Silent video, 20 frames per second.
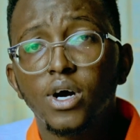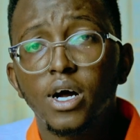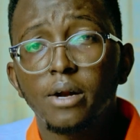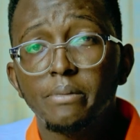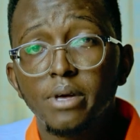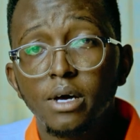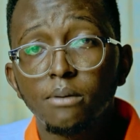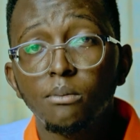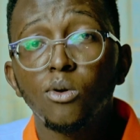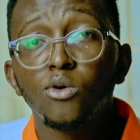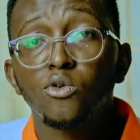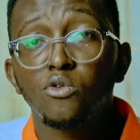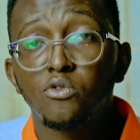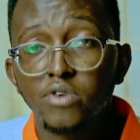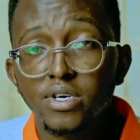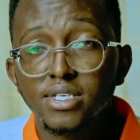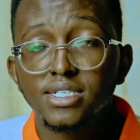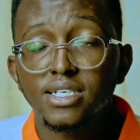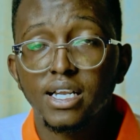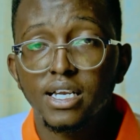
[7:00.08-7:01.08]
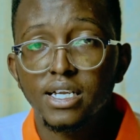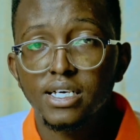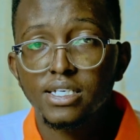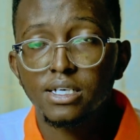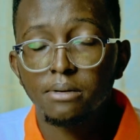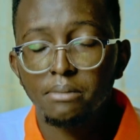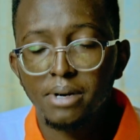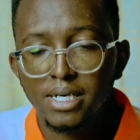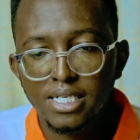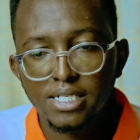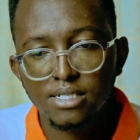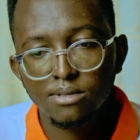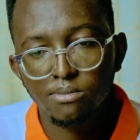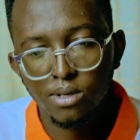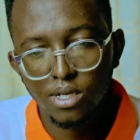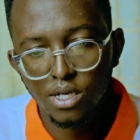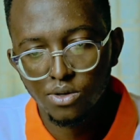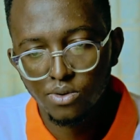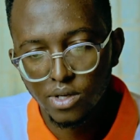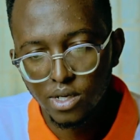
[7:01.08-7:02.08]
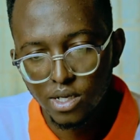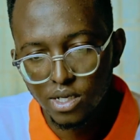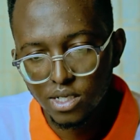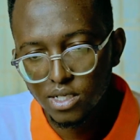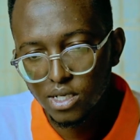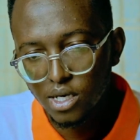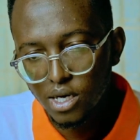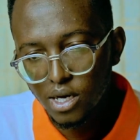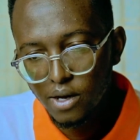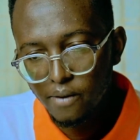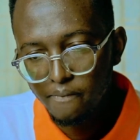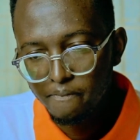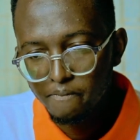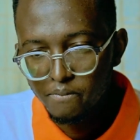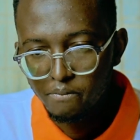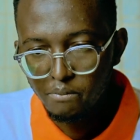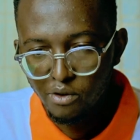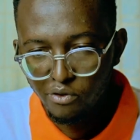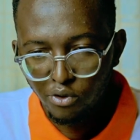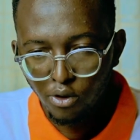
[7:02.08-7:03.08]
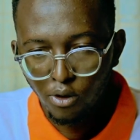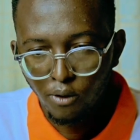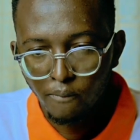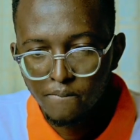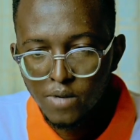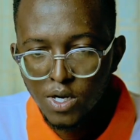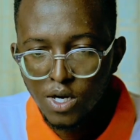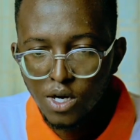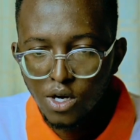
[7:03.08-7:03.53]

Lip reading: can be able to fix it later, but it's better doing it before.